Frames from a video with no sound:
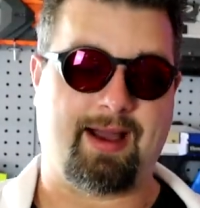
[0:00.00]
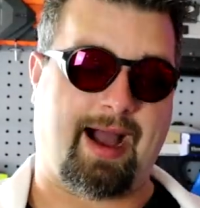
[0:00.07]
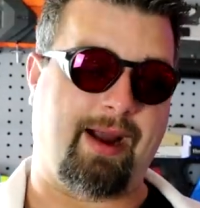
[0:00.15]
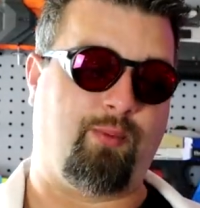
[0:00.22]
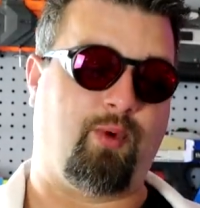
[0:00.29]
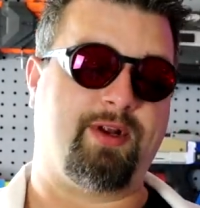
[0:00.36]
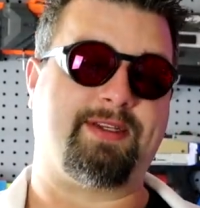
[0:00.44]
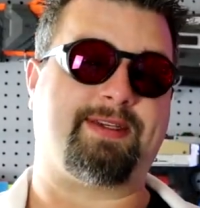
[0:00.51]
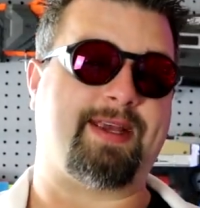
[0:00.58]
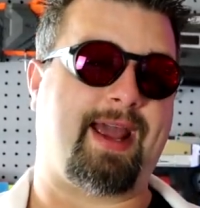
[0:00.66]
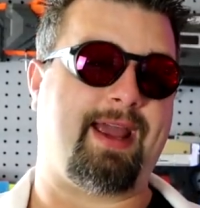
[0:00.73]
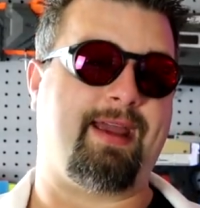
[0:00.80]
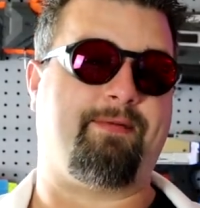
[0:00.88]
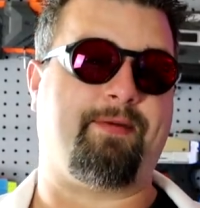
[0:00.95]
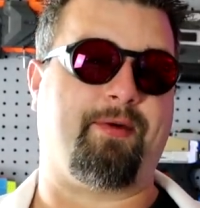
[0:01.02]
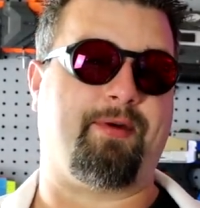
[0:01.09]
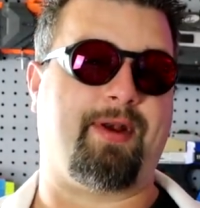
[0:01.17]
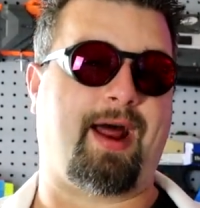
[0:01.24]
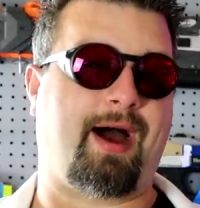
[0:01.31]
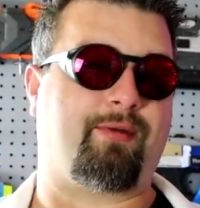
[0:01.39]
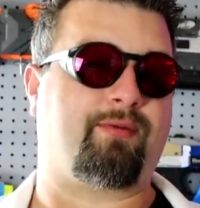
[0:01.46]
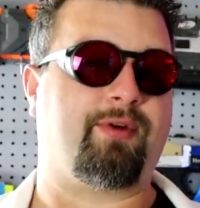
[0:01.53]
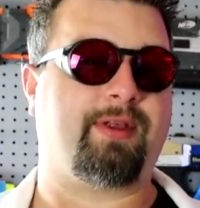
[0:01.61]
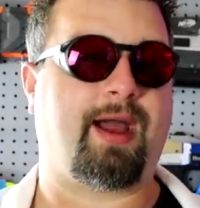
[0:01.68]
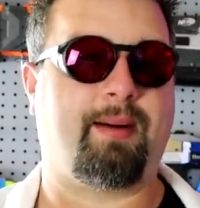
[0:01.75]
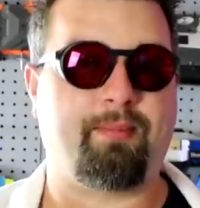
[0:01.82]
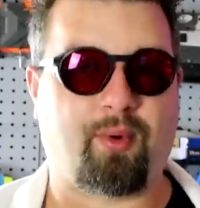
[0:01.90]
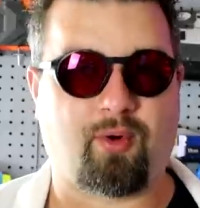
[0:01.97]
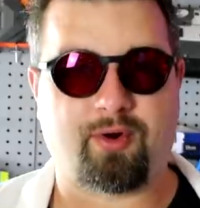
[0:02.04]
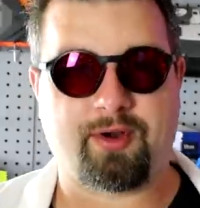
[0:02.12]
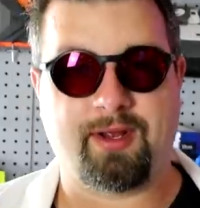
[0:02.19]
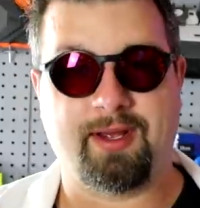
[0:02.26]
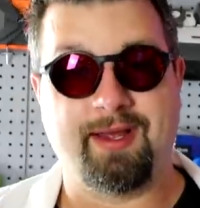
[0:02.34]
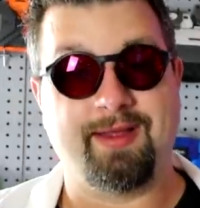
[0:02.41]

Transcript: I would say if you're not really on board,